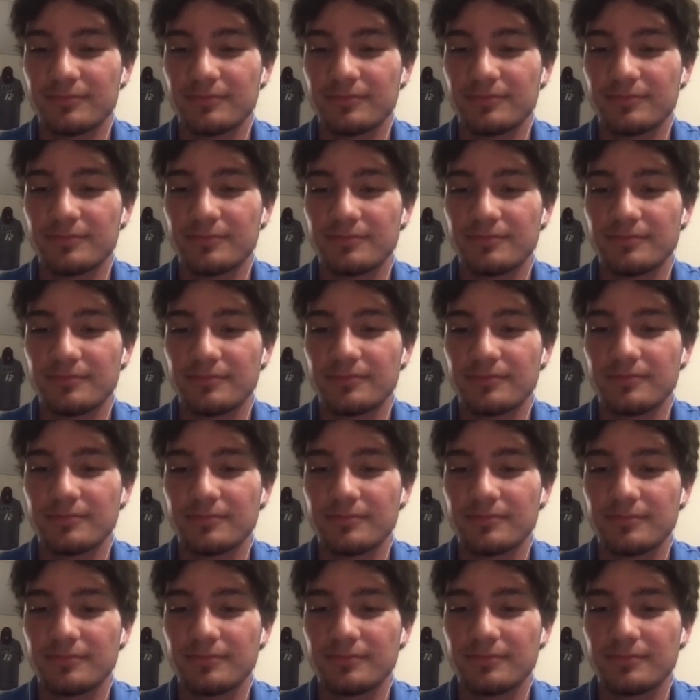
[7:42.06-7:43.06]

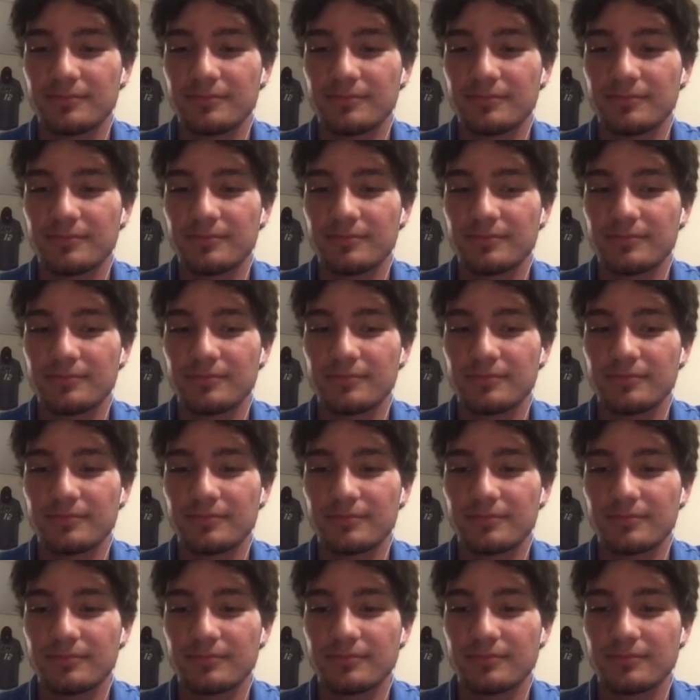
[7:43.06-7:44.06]

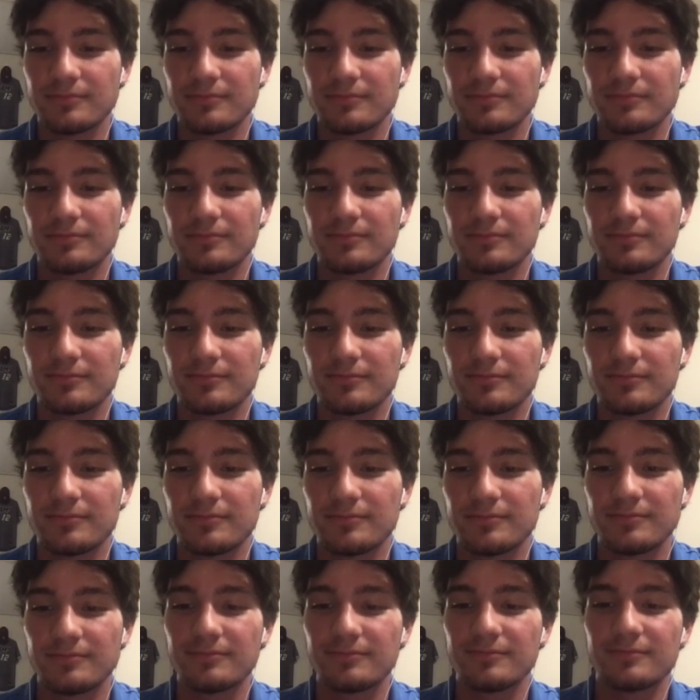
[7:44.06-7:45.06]

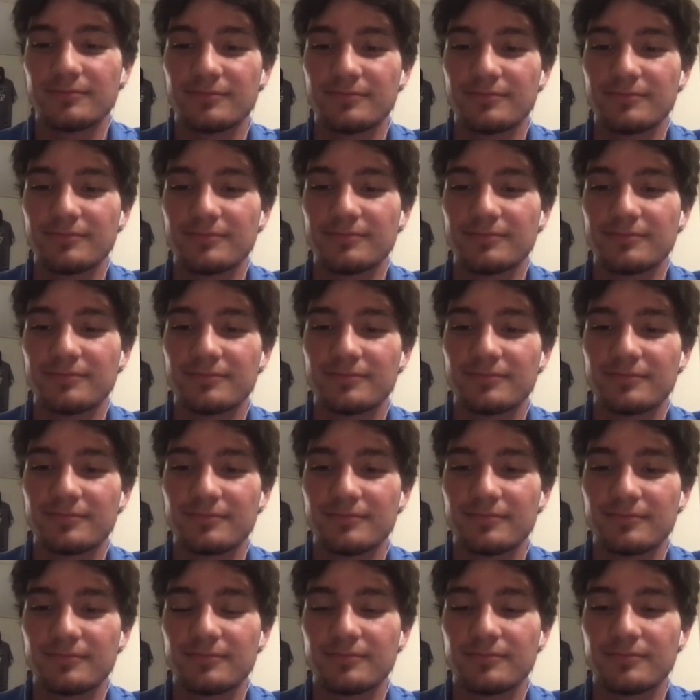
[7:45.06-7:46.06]

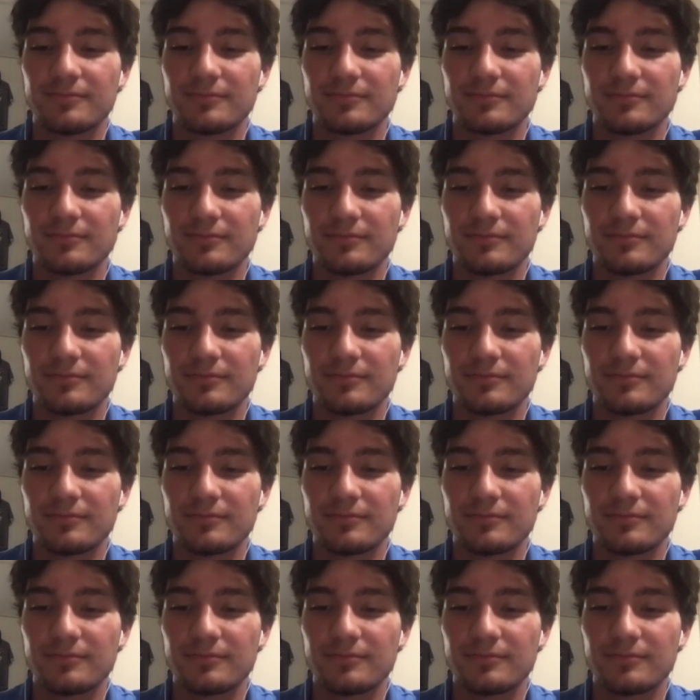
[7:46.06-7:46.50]
(not speaking)